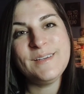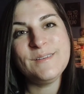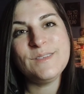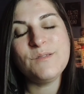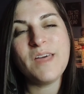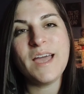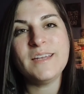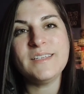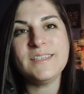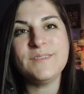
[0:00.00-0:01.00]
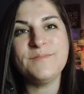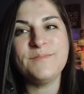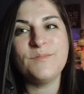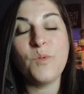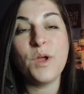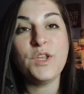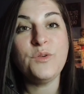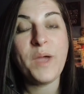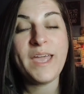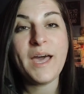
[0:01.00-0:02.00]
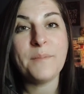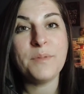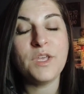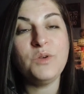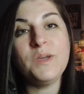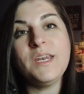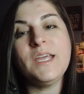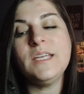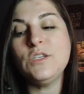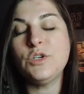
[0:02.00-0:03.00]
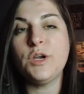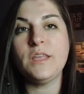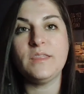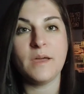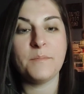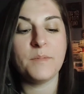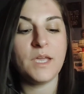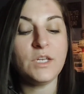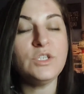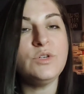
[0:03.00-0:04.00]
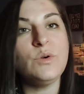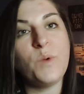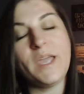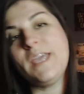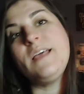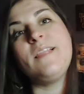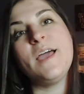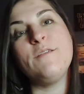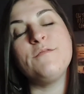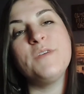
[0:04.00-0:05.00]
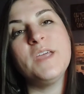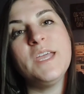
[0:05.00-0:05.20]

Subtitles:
so that when you wake up, you can integrate them into your waking life